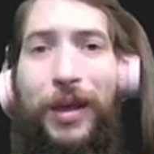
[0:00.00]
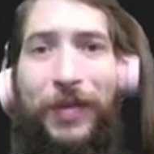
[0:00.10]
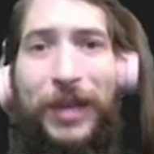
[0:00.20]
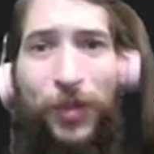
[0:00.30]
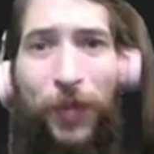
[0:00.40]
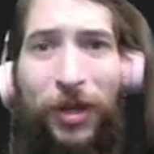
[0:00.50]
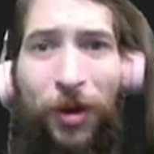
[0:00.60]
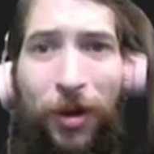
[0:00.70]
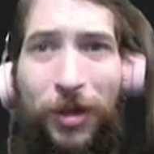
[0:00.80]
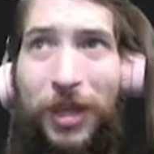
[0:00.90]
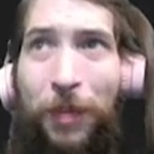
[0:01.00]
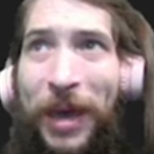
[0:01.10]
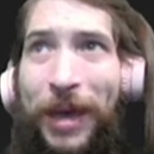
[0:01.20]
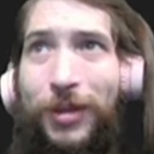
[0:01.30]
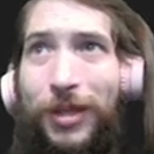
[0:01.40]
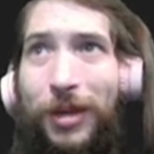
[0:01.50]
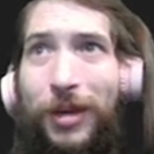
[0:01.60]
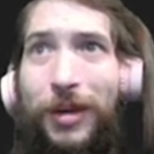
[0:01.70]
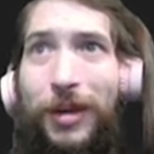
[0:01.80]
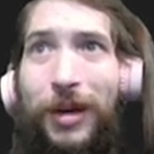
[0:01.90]
this return to
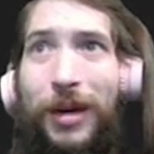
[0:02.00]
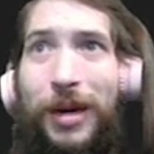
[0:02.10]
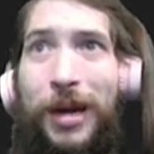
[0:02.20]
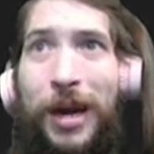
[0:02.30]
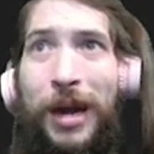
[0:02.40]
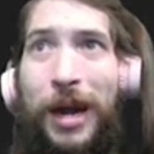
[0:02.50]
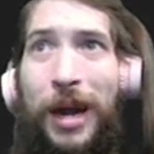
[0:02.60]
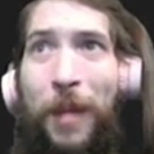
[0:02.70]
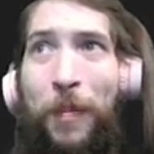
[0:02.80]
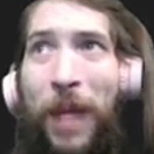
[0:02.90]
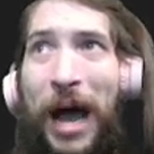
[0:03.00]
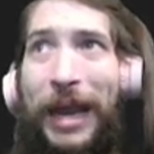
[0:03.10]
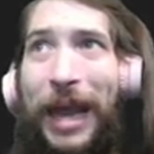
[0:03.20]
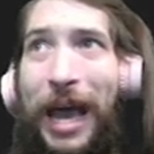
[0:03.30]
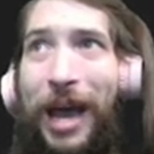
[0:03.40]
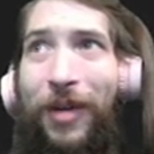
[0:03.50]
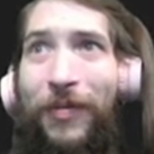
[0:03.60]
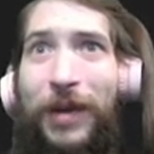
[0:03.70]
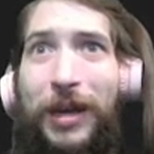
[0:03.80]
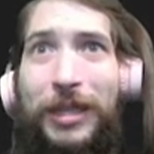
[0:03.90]
Pelzer might
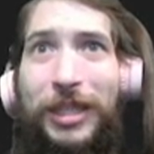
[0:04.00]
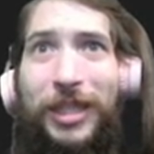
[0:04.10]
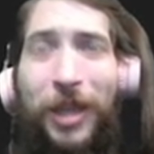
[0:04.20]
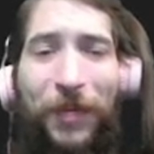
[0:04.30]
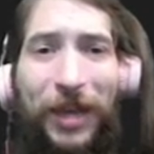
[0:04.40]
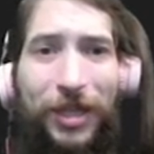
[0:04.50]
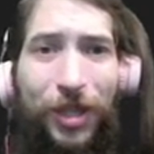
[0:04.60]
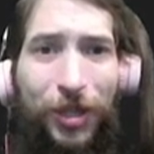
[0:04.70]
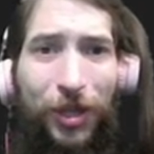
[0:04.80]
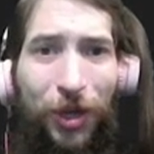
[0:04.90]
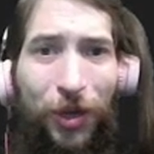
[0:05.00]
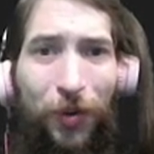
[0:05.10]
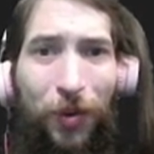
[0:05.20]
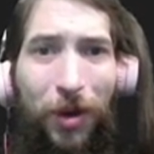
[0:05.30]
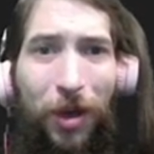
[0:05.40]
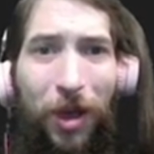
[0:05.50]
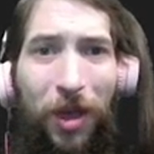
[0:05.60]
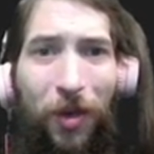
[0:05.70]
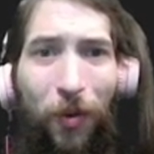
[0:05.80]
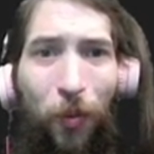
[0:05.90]
have something to do
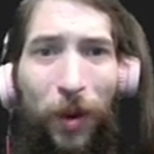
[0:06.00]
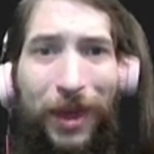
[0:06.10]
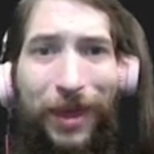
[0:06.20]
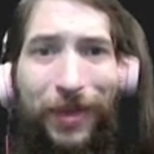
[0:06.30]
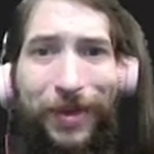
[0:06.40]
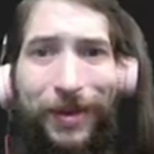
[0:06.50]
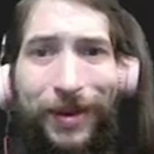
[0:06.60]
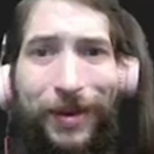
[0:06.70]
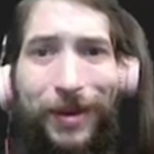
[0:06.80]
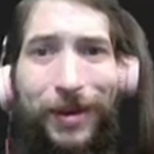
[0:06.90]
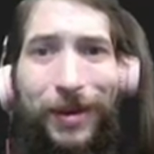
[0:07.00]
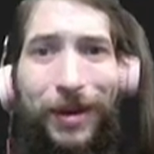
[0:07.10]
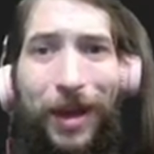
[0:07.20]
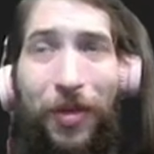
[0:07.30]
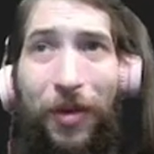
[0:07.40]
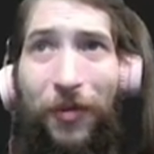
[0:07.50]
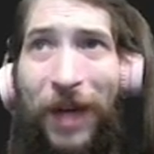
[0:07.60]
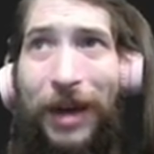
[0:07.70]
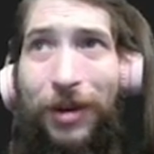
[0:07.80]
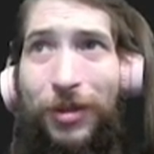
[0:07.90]
with the
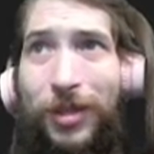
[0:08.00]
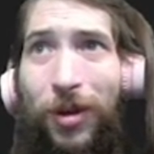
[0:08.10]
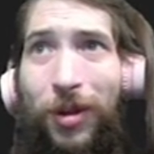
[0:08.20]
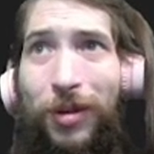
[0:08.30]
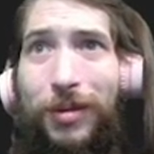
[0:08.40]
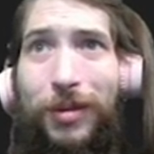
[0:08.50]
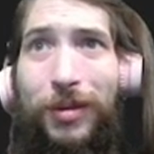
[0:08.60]
Finders cult.